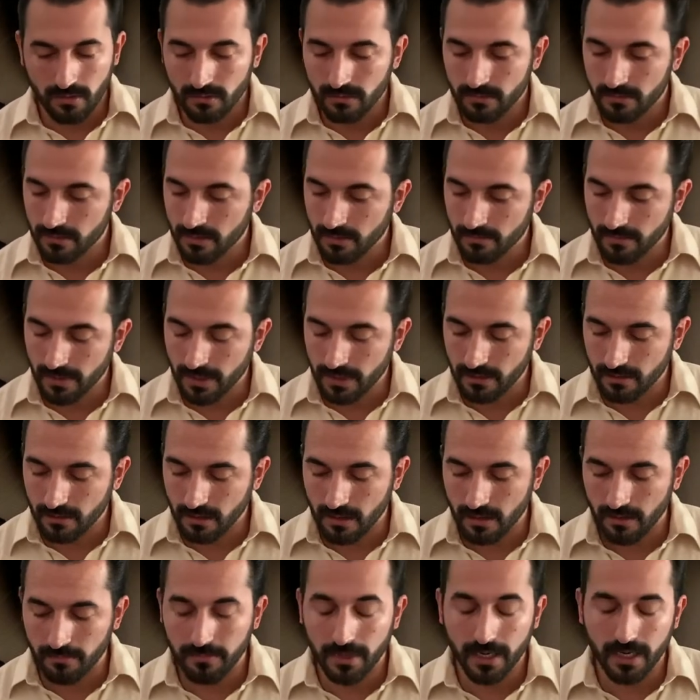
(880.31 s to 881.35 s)
something like,
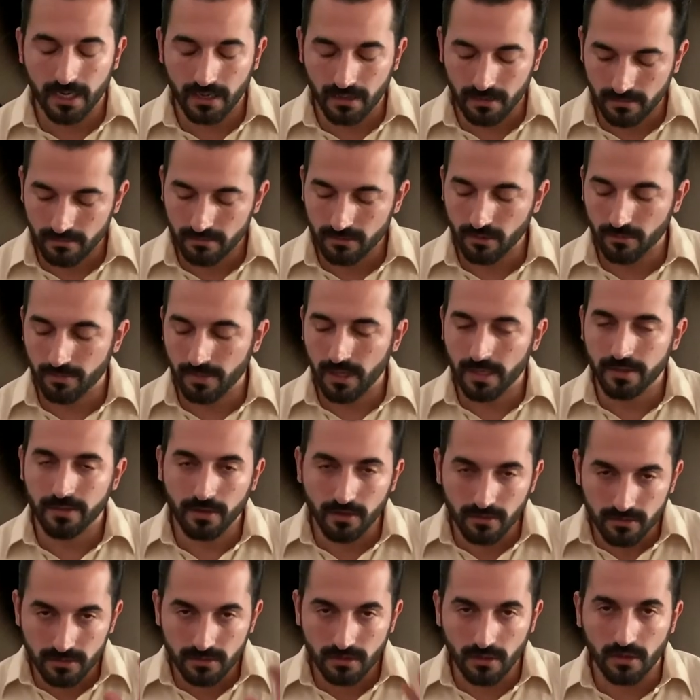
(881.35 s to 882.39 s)
meaning you're playing the
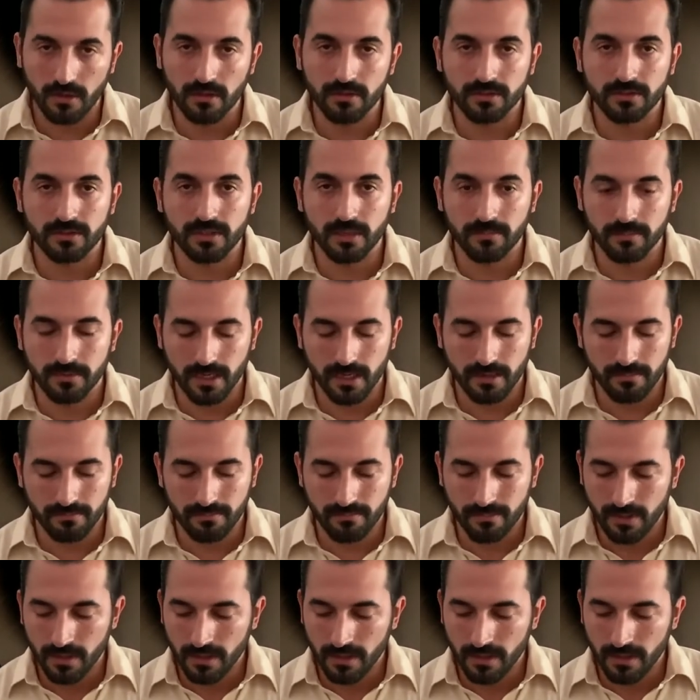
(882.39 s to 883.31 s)
notes all at the same time,